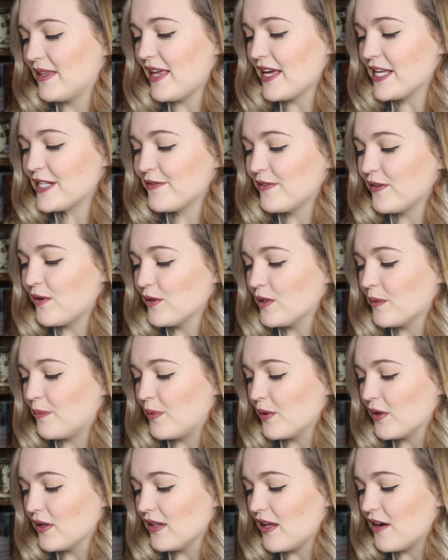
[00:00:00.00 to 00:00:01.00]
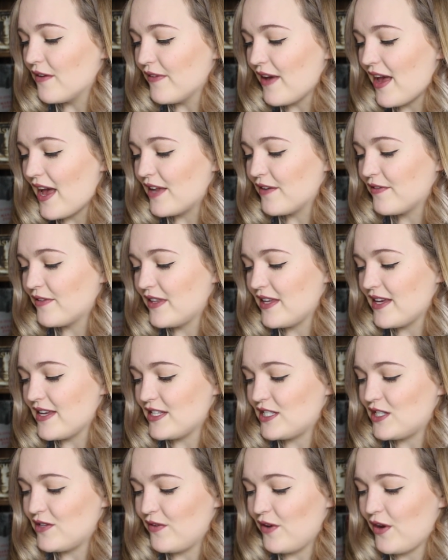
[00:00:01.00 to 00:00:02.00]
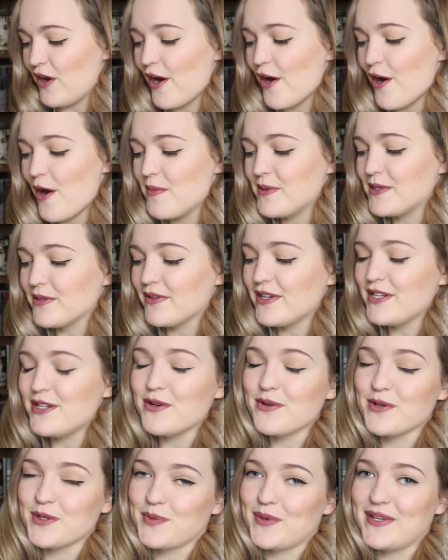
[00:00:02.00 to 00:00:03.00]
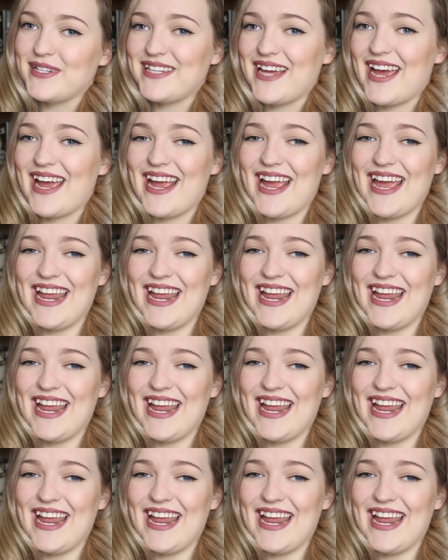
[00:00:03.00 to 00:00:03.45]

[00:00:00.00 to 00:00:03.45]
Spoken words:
Thanks for all the book love and for the interview. I hope to read yours one day.